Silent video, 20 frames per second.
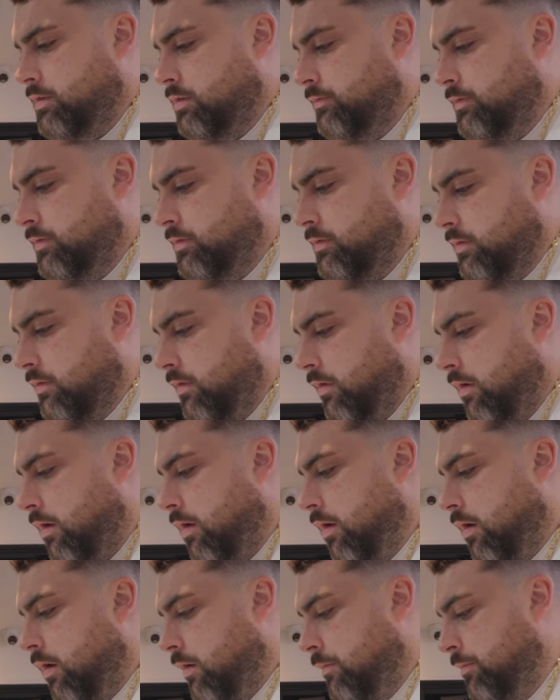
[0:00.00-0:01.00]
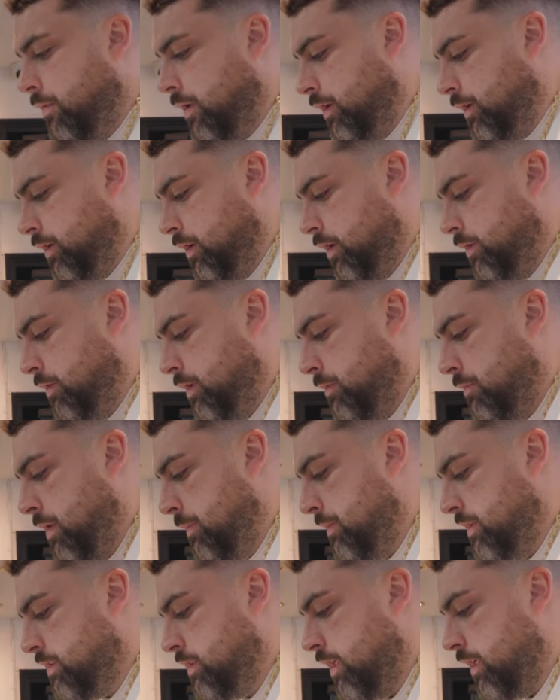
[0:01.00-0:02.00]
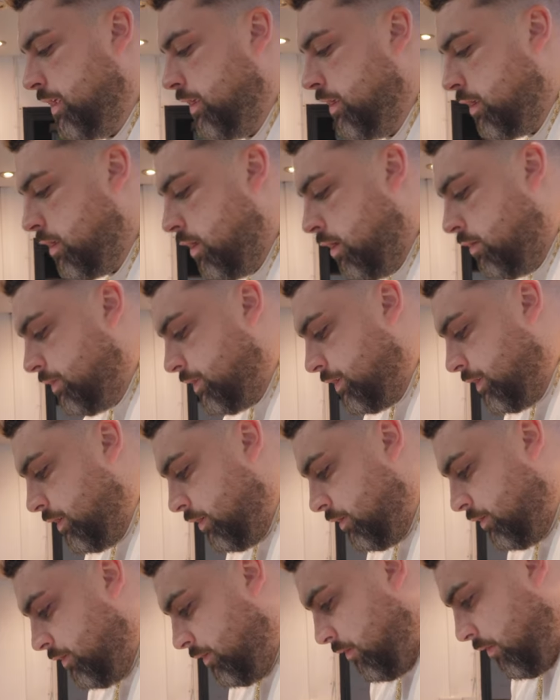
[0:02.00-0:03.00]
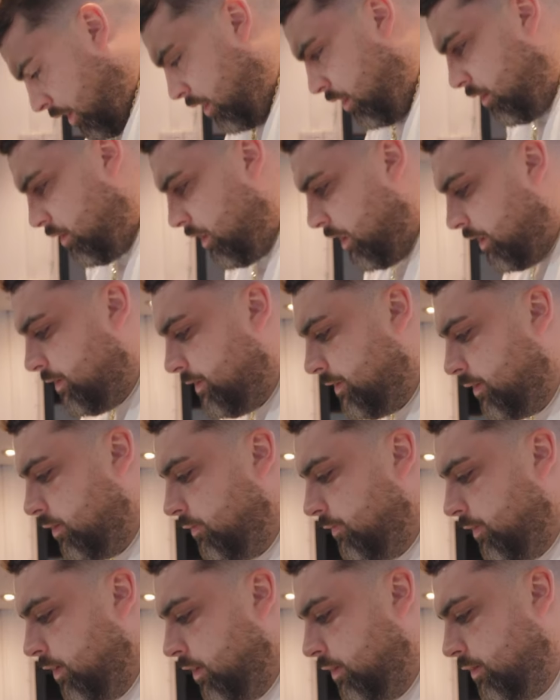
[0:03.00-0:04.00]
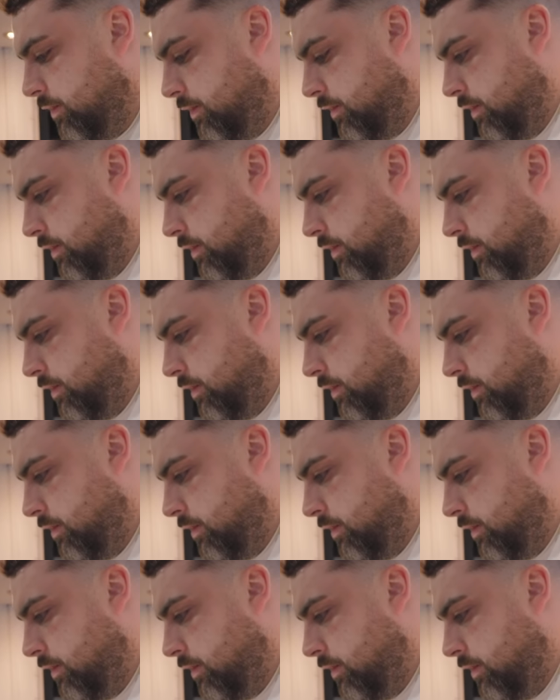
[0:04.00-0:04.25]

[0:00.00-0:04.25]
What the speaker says: not real. But there might be something in the gold still. That's silver.